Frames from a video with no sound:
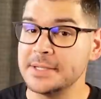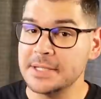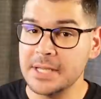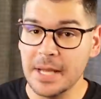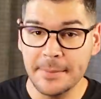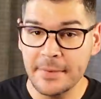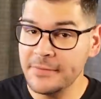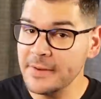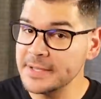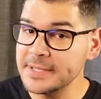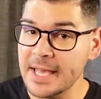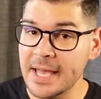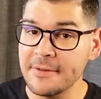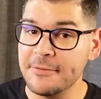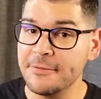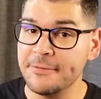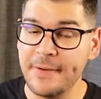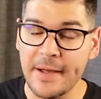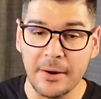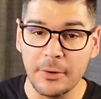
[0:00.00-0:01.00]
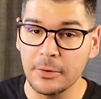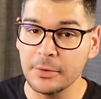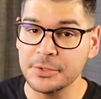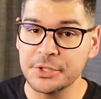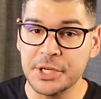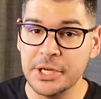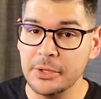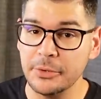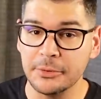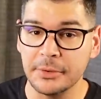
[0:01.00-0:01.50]
Some of us have feral
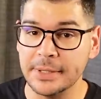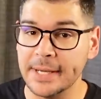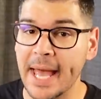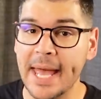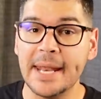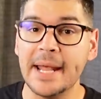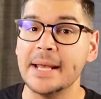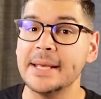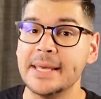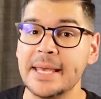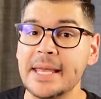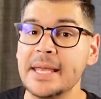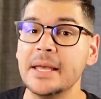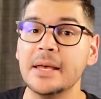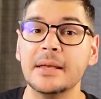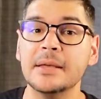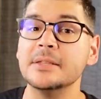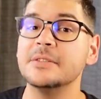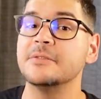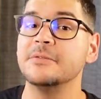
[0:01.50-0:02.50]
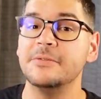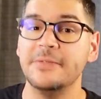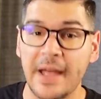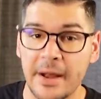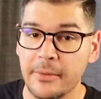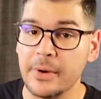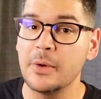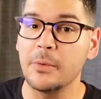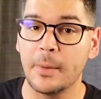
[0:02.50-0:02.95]
children, and IKEA is very